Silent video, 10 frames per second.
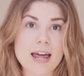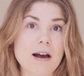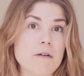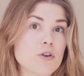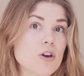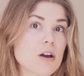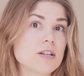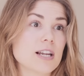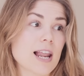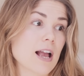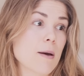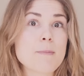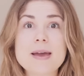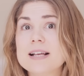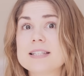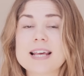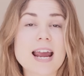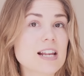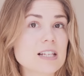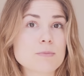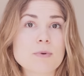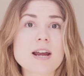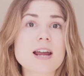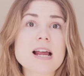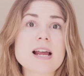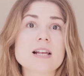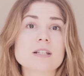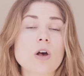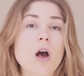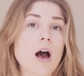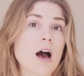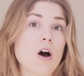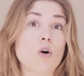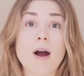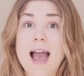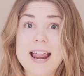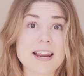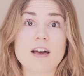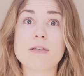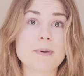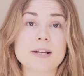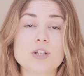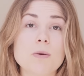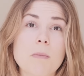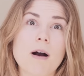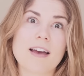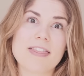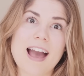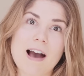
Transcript: Now, if you go to like a big Sainsbury's or any other big supermarket, they